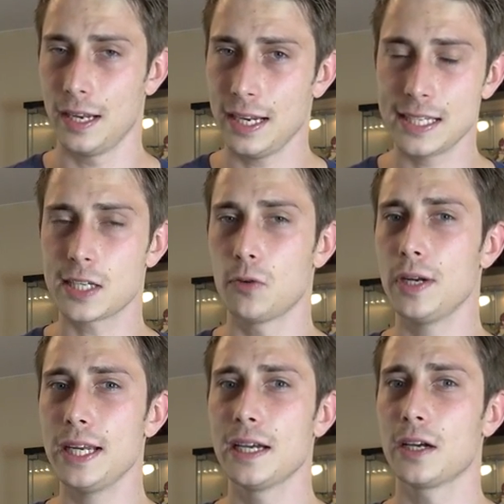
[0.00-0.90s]
it's a
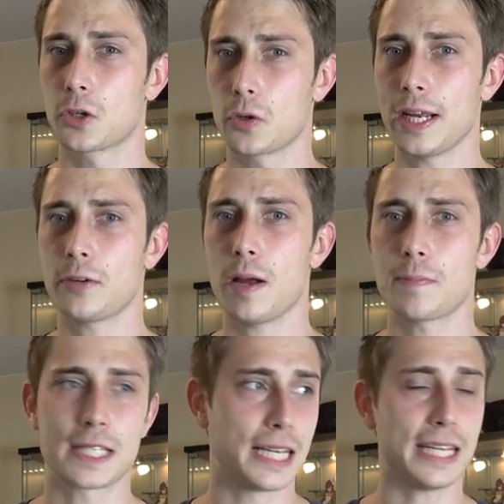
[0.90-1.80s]
really great
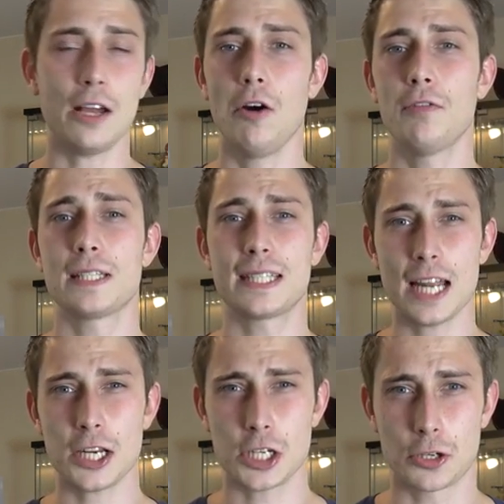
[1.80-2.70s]
website. They offer
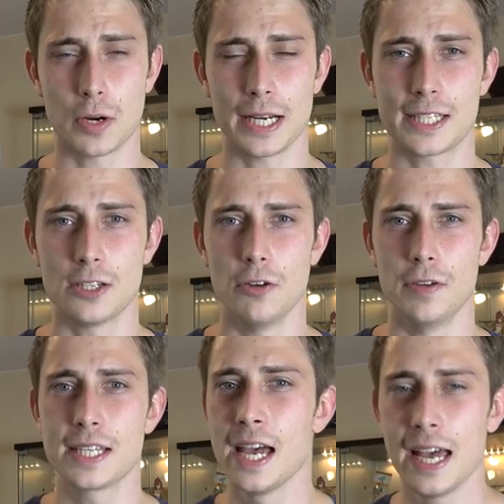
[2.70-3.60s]
such a great
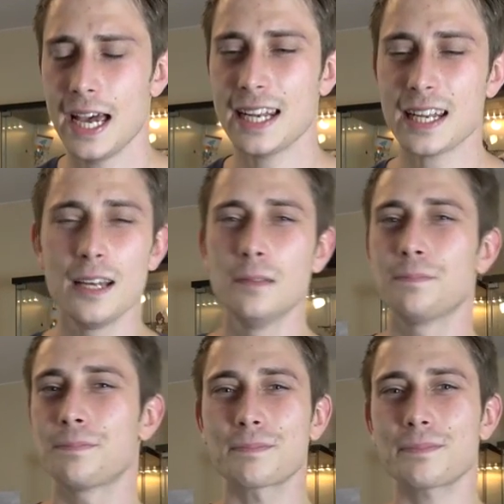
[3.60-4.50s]
service. And
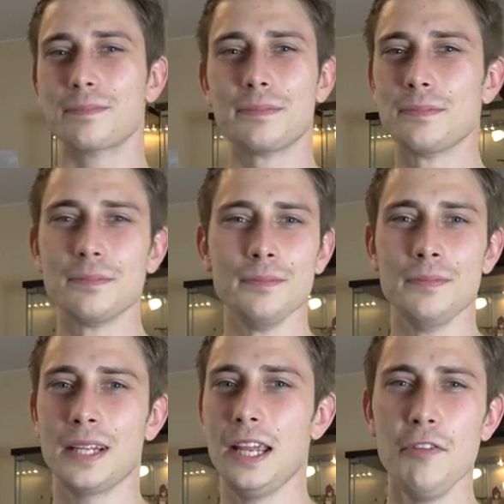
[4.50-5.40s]

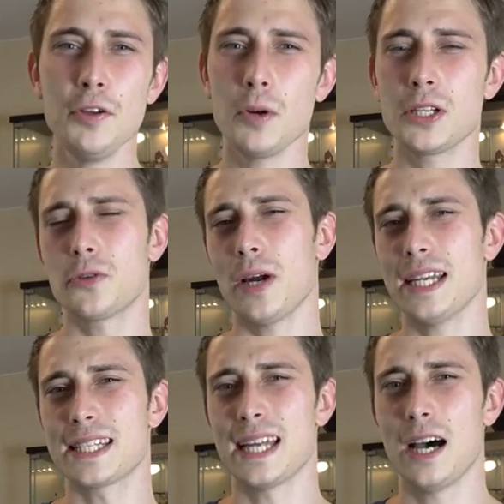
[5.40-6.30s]
if you want to try
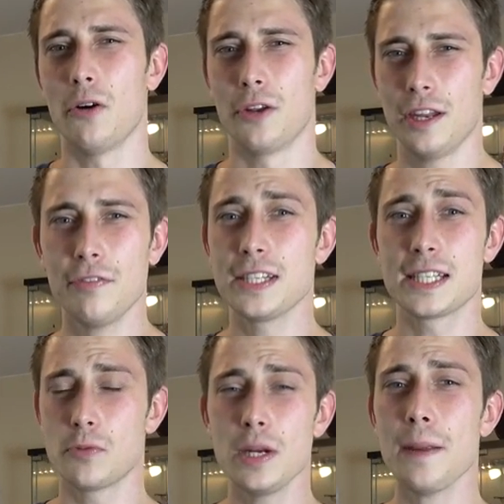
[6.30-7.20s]
this out, if
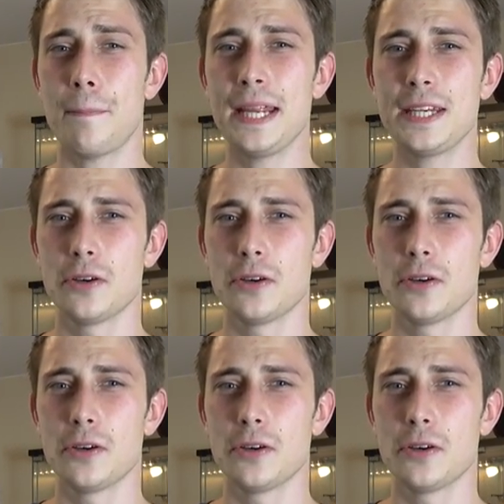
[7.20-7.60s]
this really piqued